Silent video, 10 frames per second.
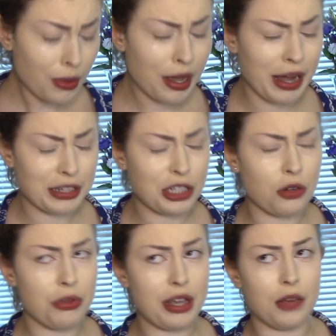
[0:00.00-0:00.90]
actually
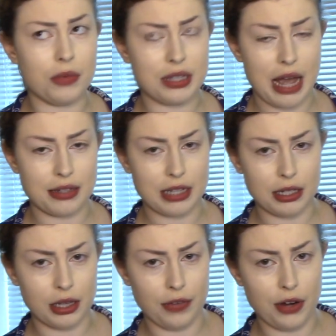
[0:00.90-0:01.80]
don't think it was next day
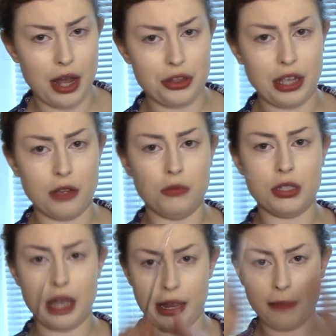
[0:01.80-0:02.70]
delivery, I think it
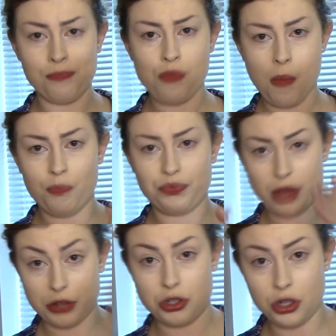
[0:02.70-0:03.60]
was like
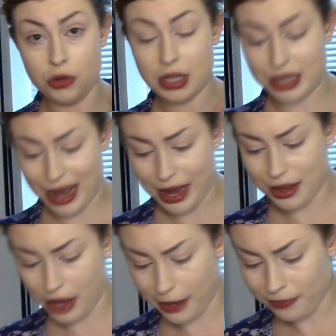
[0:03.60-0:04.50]
a choose a day
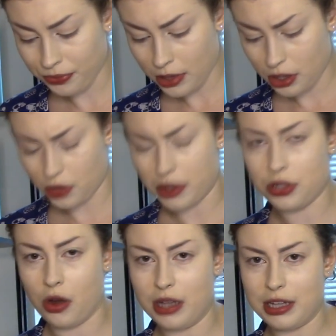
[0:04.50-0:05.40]
thing. So it's
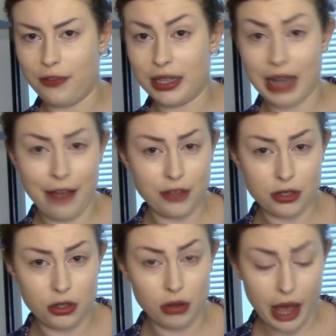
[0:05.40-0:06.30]
not as if I'd left it
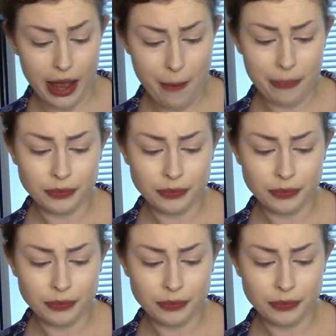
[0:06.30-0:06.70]
too late